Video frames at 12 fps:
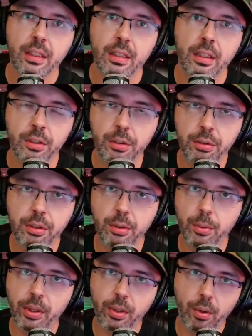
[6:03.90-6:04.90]
you
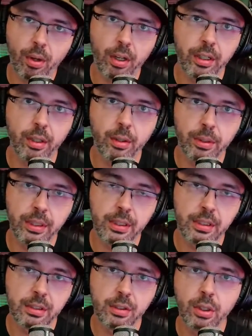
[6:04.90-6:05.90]
do with your audio
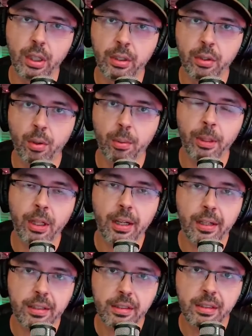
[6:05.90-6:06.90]
is
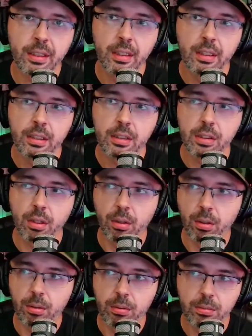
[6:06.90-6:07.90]
normalize.
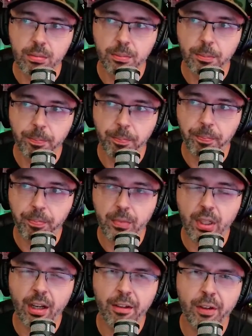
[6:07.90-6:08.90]
So
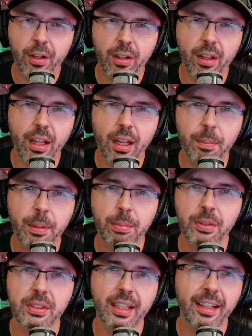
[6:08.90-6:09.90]
I've heard a lot of
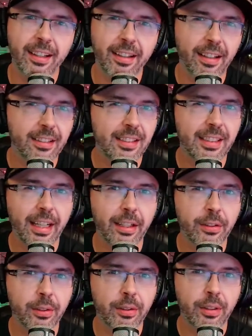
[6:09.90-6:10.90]
people say that
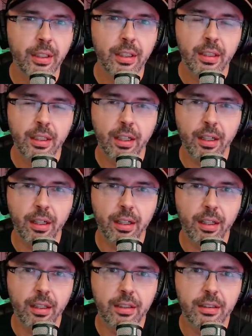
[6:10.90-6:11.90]
standard
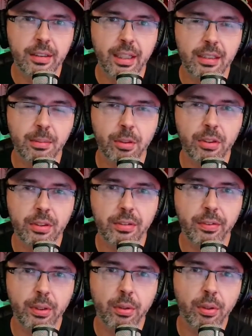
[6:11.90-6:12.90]
decibels
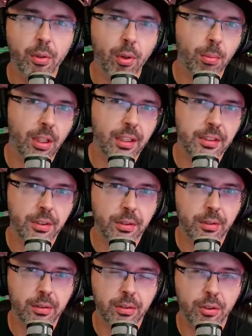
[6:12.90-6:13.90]
for you to normalize
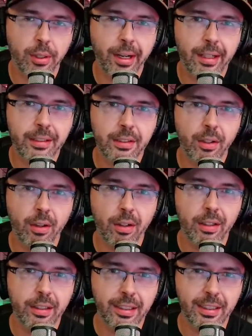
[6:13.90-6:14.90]
your tracks
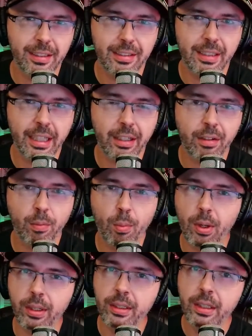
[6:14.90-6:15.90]
on is
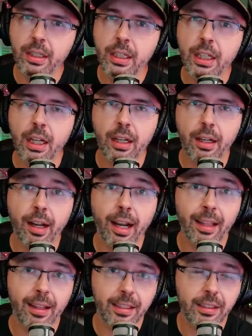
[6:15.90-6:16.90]
-1.
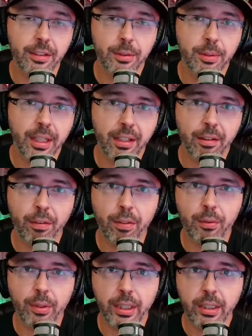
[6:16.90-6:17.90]
I like to do
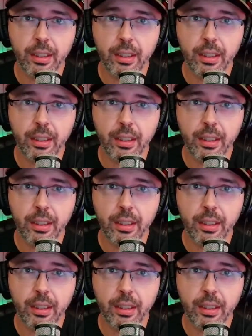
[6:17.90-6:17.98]
-3,